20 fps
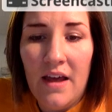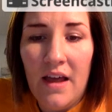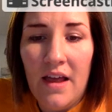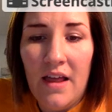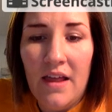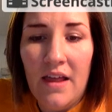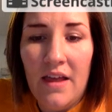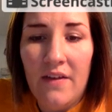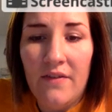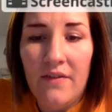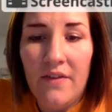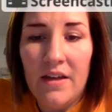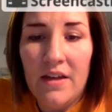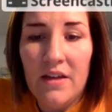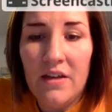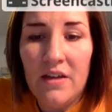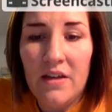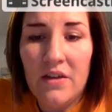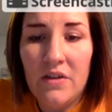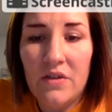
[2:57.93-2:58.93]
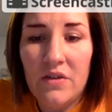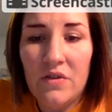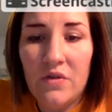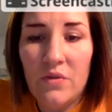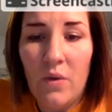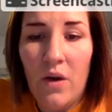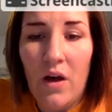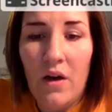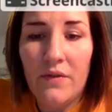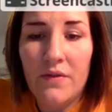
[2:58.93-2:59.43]
11,
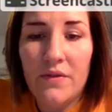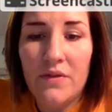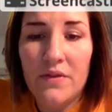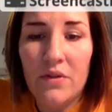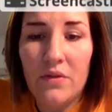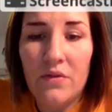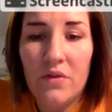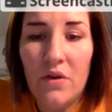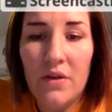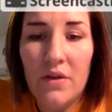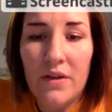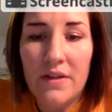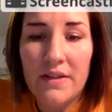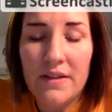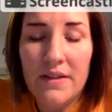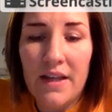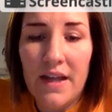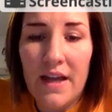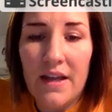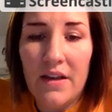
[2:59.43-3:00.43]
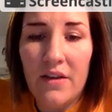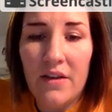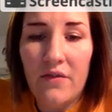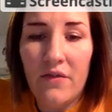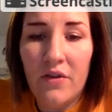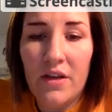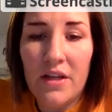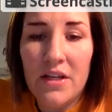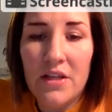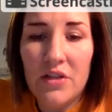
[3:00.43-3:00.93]
12. So notice again,
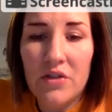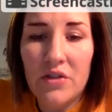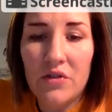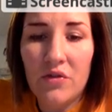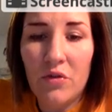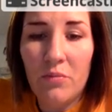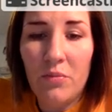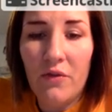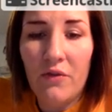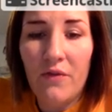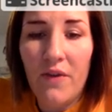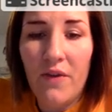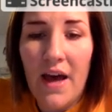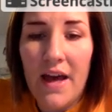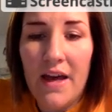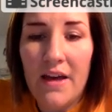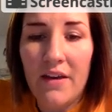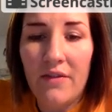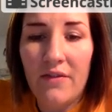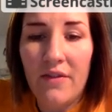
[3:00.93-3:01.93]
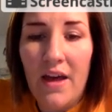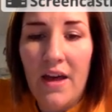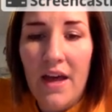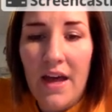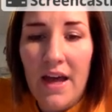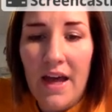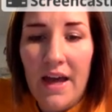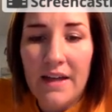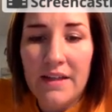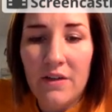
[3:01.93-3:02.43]
for each group of 5,
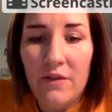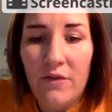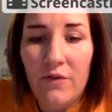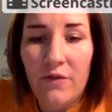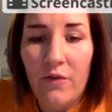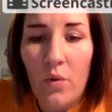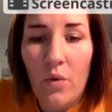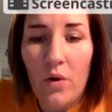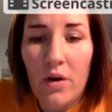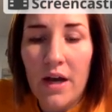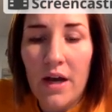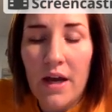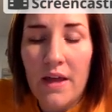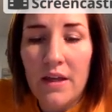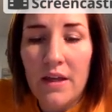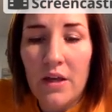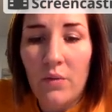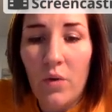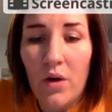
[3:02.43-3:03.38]
I did 4 and then